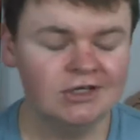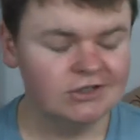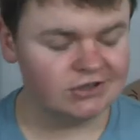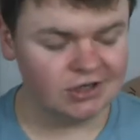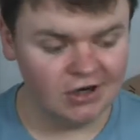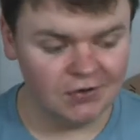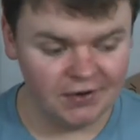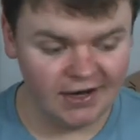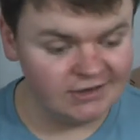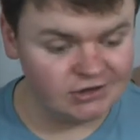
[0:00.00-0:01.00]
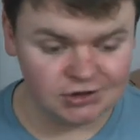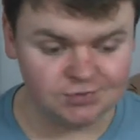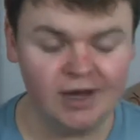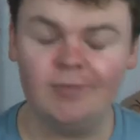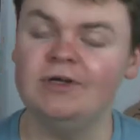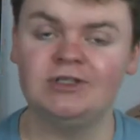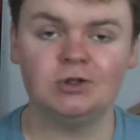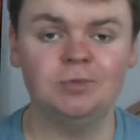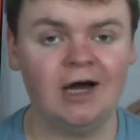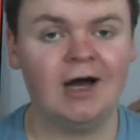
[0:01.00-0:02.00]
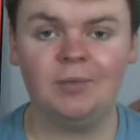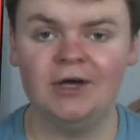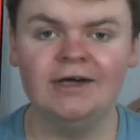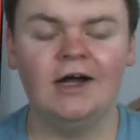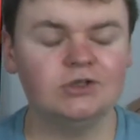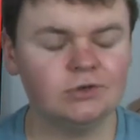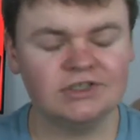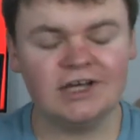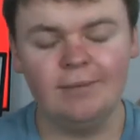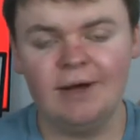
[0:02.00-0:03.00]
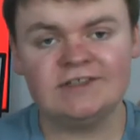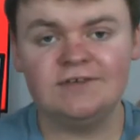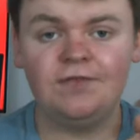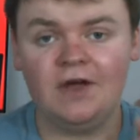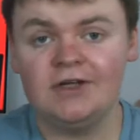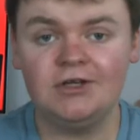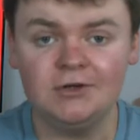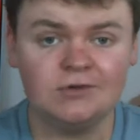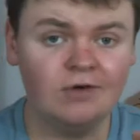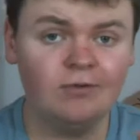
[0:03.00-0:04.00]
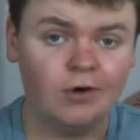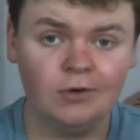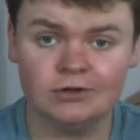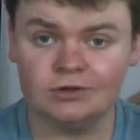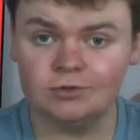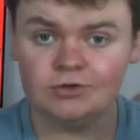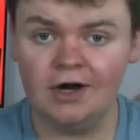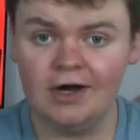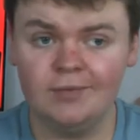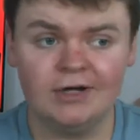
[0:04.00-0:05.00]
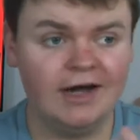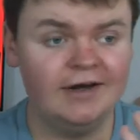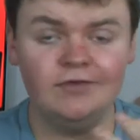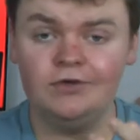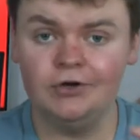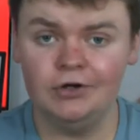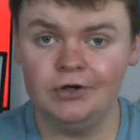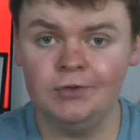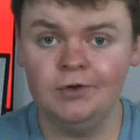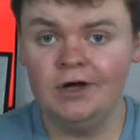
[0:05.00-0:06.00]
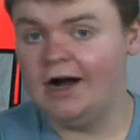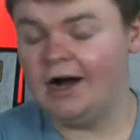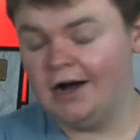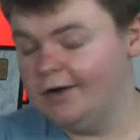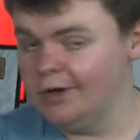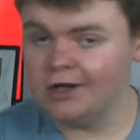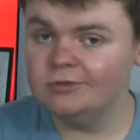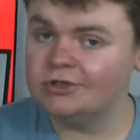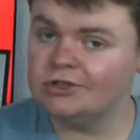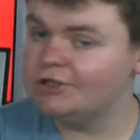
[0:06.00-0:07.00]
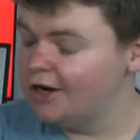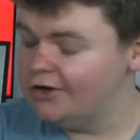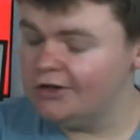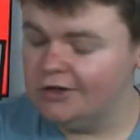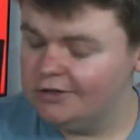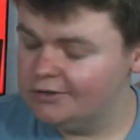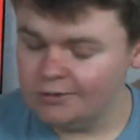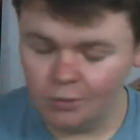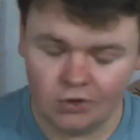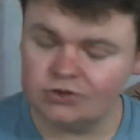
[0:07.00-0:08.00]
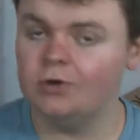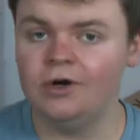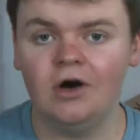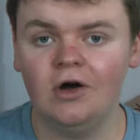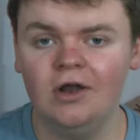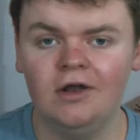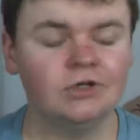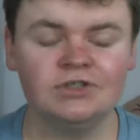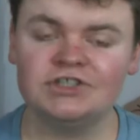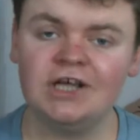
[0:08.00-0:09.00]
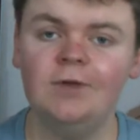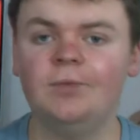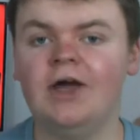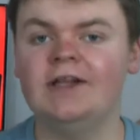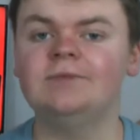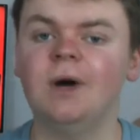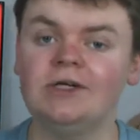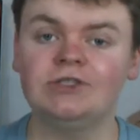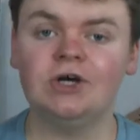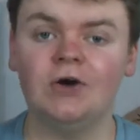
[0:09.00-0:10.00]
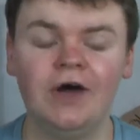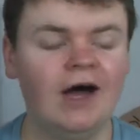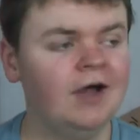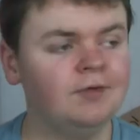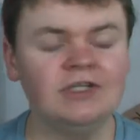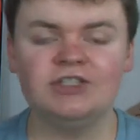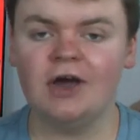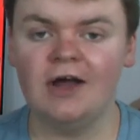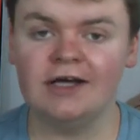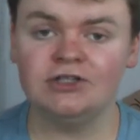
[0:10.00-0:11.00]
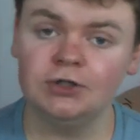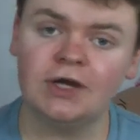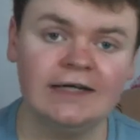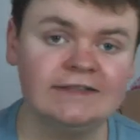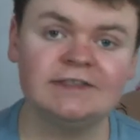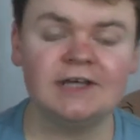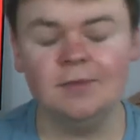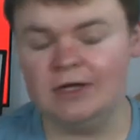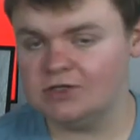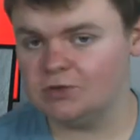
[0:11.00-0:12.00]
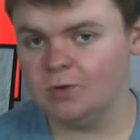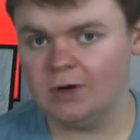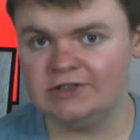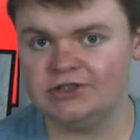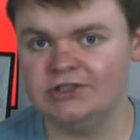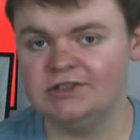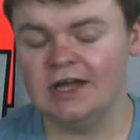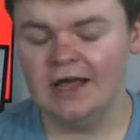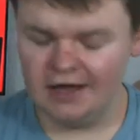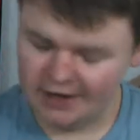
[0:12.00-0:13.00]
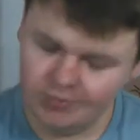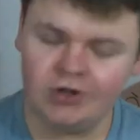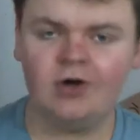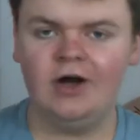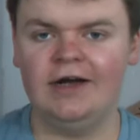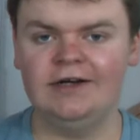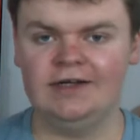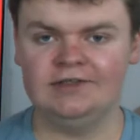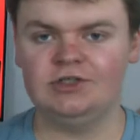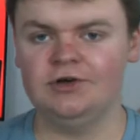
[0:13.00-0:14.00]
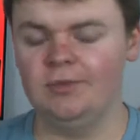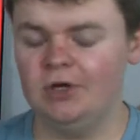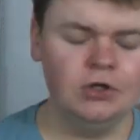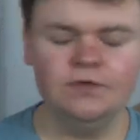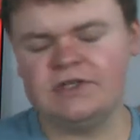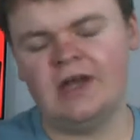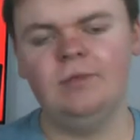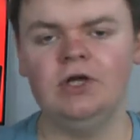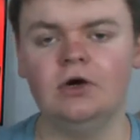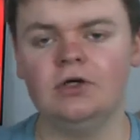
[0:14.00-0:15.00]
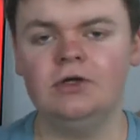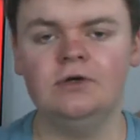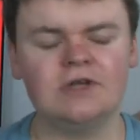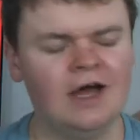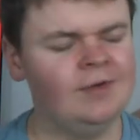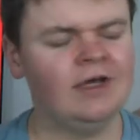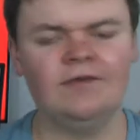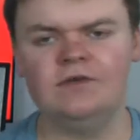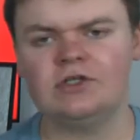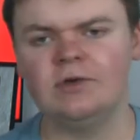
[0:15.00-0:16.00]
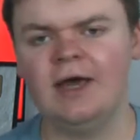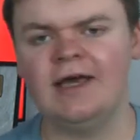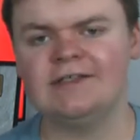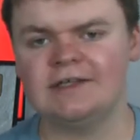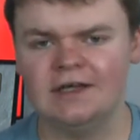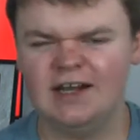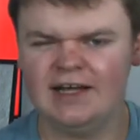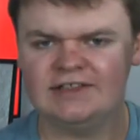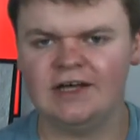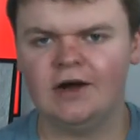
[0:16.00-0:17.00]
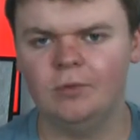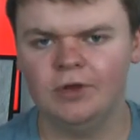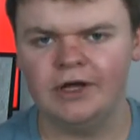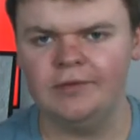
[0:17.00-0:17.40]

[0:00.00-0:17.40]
So it's just made me super happy. I just want to say a massive thank you to everyone who has subscribed, and if you're new, hi, welcome to the channel. What's going on? So to celebrate this milestone, I reached out and asked you guys to send me in some questions, and I'm going to go ahead and answer them. You've sent me your Q's, I'm going to give you some A's. Let's get on with it.